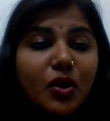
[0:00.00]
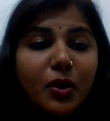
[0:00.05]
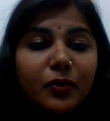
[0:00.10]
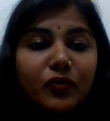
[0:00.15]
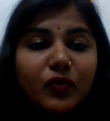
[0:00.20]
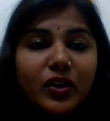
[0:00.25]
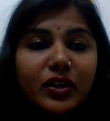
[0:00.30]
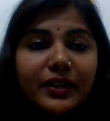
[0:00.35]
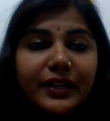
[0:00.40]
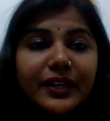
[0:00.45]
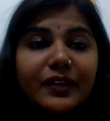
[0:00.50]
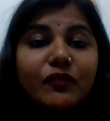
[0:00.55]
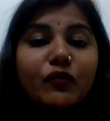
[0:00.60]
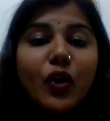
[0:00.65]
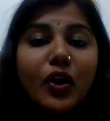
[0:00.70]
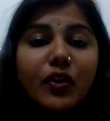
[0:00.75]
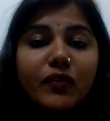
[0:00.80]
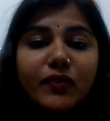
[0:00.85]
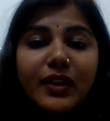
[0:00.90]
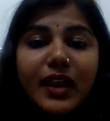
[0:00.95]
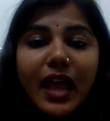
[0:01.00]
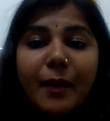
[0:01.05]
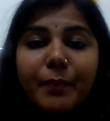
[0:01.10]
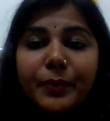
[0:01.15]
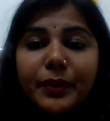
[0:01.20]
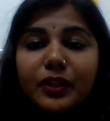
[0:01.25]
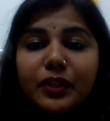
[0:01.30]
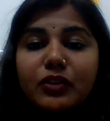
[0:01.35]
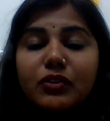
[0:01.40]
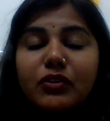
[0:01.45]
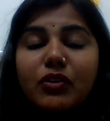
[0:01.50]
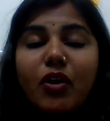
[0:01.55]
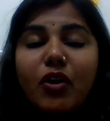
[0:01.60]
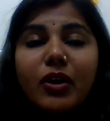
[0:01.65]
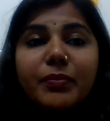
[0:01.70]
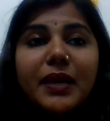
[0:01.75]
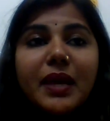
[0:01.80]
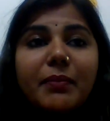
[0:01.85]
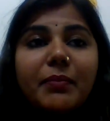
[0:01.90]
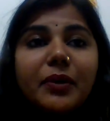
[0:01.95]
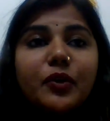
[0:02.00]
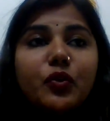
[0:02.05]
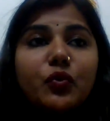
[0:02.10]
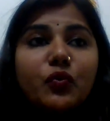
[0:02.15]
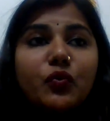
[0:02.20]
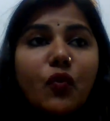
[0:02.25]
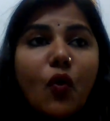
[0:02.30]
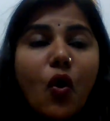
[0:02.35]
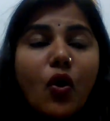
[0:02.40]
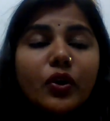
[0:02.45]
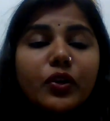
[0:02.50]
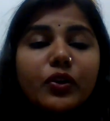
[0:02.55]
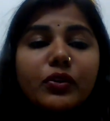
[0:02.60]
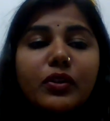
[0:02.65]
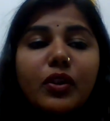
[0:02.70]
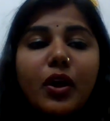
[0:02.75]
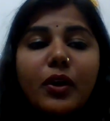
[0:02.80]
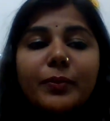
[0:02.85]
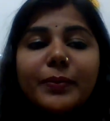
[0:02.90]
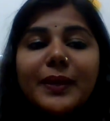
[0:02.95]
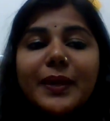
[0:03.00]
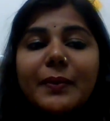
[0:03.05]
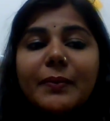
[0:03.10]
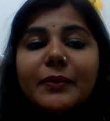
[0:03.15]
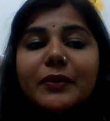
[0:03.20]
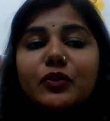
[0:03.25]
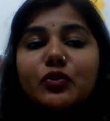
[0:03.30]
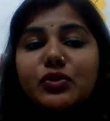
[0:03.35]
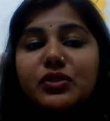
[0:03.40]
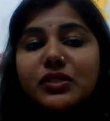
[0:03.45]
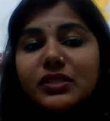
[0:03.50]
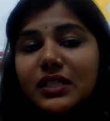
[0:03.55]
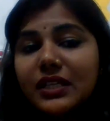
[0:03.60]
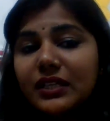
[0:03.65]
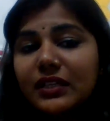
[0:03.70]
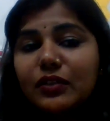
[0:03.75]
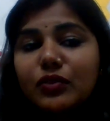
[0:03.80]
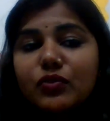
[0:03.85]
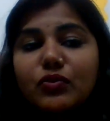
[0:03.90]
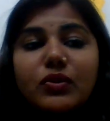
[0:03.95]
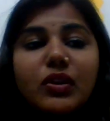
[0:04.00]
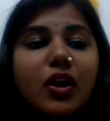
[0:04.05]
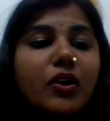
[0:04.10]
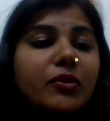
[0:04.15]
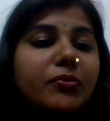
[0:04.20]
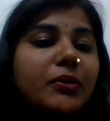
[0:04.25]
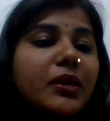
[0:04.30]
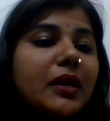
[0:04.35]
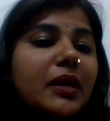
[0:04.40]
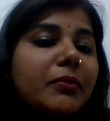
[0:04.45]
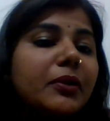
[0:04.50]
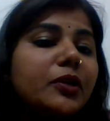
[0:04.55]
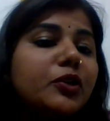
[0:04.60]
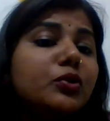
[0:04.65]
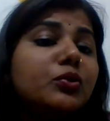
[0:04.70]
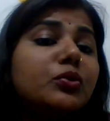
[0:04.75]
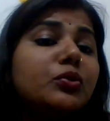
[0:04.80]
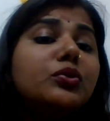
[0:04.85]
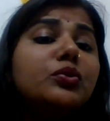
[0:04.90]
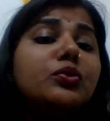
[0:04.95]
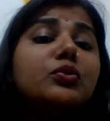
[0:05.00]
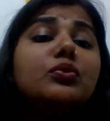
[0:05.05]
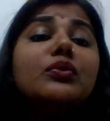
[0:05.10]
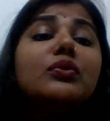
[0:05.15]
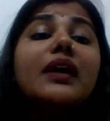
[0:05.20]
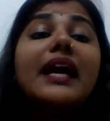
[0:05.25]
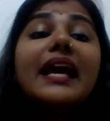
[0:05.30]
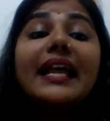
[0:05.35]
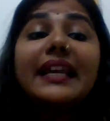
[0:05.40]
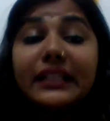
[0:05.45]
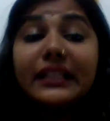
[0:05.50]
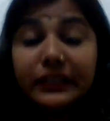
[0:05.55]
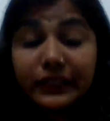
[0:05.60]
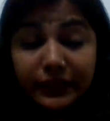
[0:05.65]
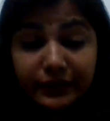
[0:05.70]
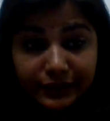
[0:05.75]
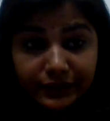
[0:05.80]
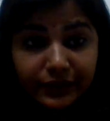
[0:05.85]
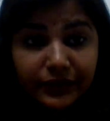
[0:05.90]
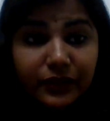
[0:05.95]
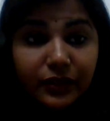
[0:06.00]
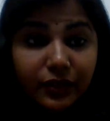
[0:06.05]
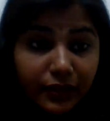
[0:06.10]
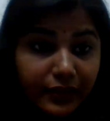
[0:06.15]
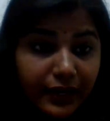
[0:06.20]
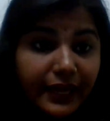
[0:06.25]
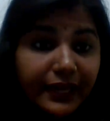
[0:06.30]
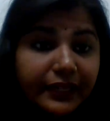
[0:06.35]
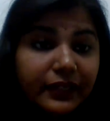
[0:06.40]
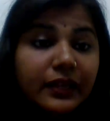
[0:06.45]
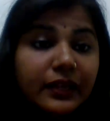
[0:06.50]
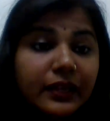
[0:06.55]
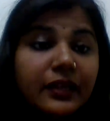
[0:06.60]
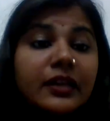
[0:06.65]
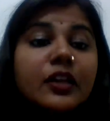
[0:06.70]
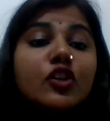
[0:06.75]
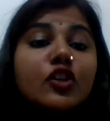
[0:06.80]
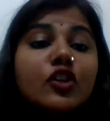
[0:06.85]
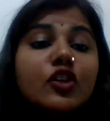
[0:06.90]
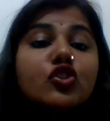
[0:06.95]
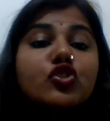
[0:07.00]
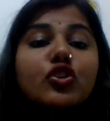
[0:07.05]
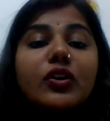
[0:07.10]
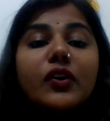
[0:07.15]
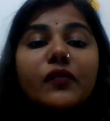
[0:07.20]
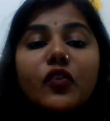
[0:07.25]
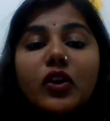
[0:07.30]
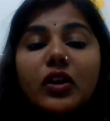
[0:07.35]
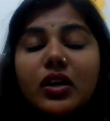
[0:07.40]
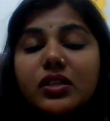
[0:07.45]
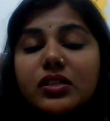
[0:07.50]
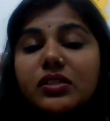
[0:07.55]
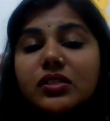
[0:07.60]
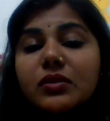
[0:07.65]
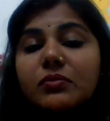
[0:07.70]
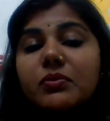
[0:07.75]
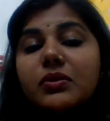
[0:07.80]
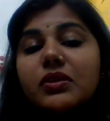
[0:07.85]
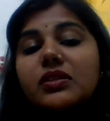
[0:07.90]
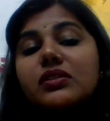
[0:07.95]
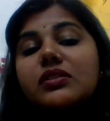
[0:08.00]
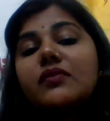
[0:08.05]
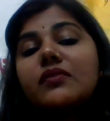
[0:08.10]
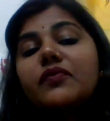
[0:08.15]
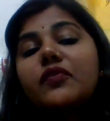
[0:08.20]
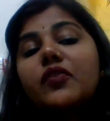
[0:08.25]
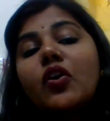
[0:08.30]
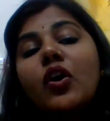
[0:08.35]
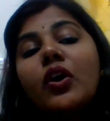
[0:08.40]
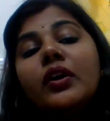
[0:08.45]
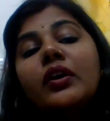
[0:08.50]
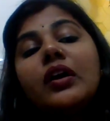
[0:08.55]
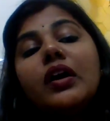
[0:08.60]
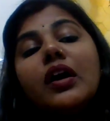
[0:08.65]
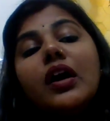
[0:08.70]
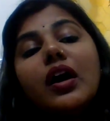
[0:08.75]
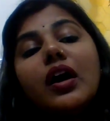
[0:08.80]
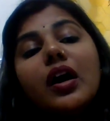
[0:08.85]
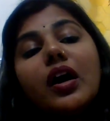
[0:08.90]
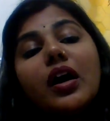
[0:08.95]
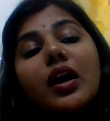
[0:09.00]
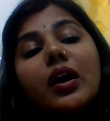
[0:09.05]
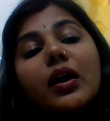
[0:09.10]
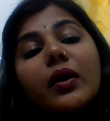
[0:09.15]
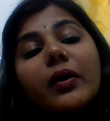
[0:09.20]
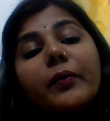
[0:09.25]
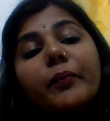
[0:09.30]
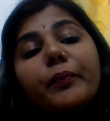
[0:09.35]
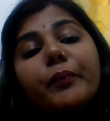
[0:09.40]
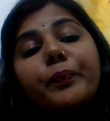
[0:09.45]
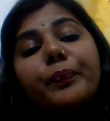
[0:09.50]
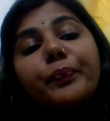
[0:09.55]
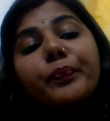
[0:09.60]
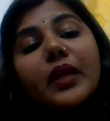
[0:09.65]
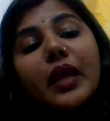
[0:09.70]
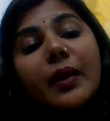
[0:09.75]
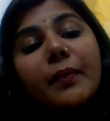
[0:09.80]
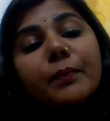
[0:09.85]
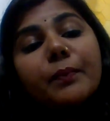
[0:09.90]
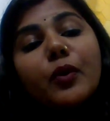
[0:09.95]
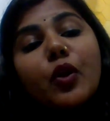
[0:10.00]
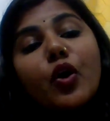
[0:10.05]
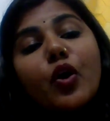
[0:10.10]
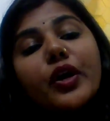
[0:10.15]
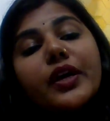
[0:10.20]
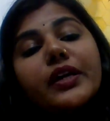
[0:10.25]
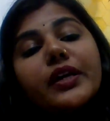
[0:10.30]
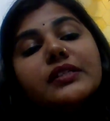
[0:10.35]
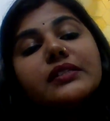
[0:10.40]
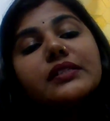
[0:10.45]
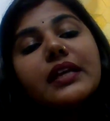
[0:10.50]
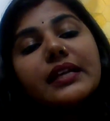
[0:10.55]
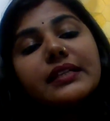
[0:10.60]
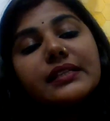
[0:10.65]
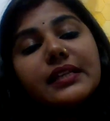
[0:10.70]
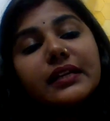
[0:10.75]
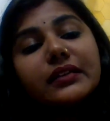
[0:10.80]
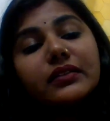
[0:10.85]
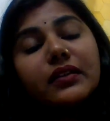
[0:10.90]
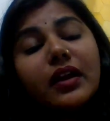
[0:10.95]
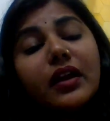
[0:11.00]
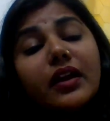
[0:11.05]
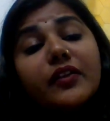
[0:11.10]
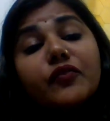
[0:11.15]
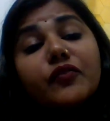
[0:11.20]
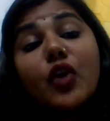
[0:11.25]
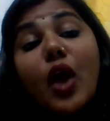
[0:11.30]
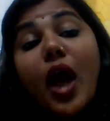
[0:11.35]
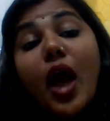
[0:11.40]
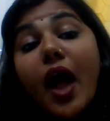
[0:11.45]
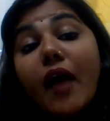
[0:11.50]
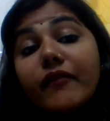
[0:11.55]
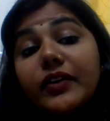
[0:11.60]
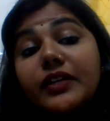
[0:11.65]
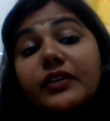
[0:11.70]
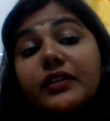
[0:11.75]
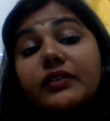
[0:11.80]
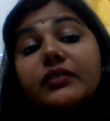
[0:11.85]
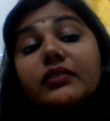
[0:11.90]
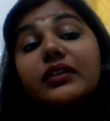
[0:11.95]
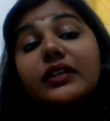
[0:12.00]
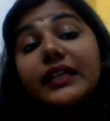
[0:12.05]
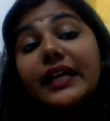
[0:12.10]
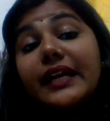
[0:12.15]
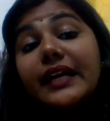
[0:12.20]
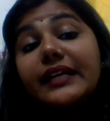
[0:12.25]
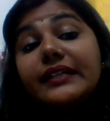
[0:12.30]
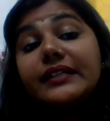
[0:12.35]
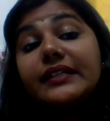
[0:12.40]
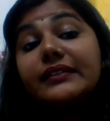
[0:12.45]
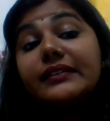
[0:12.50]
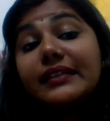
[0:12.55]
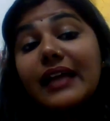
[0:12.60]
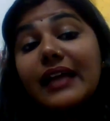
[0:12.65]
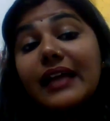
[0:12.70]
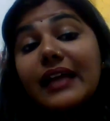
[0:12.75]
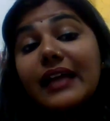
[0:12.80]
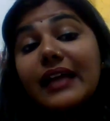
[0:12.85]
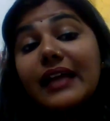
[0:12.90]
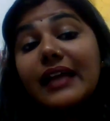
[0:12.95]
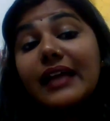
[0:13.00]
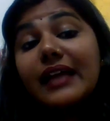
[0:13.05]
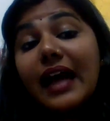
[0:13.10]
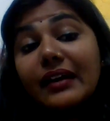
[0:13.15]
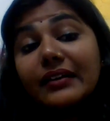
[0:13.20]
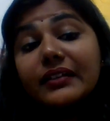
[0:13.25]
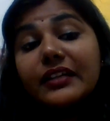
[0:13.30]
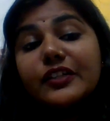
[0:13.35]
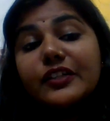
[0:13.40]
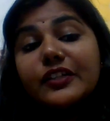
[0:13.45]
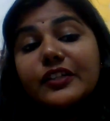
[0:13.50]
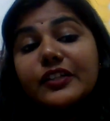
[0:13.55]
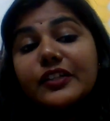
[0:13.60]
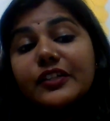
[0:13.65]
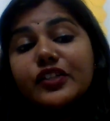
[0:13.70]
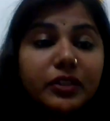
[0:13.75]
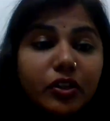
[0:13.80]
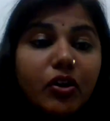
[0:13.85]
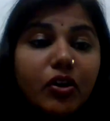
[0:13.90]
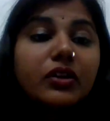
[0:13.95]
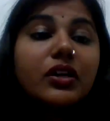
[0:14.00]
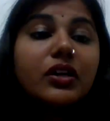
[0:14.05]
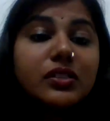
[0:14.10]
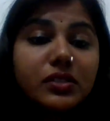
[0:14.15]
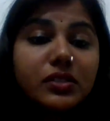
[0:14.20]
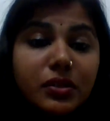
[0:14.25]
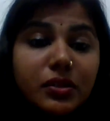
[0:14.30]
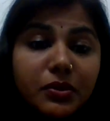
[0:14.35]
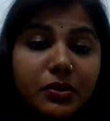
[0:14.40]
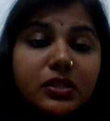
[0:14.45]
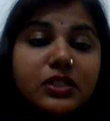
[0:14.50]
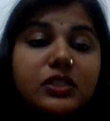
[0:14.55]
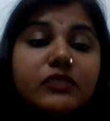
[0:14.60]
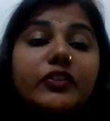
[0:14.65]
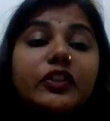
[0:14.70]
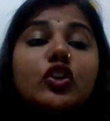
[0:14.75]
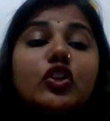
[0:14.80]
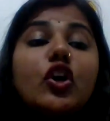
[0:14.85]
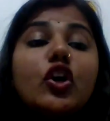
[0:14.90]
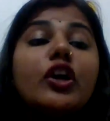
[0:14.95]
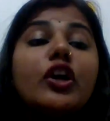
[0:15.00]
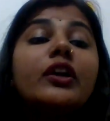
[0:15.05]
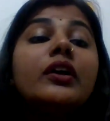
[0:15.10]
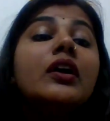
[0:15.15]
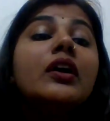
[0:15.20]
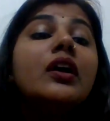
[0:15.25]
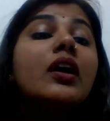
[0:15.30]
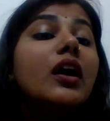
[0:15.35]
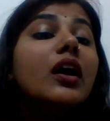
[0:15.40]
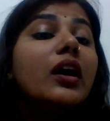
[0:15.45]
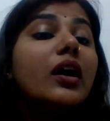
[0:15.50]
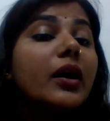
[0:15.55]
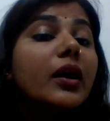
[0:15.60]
is not working, what will happen? You'll not be able to walk, you'll not be able to sit, you will not be able to do anything, right? So if your customers, if your employees, etc., if you haven't created that relationship with your customers, with your